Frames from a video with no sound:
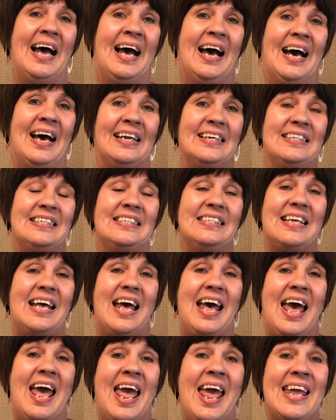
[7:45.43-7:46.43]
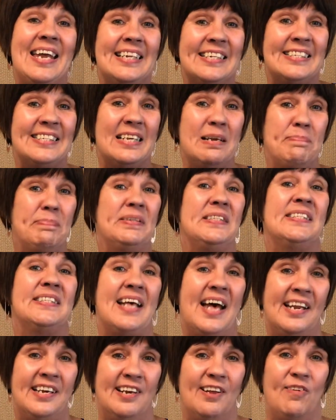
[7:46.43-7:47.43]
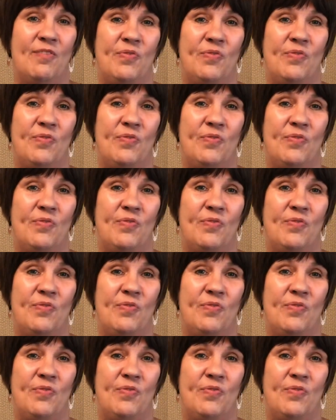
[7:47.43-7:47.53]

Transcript: and 80%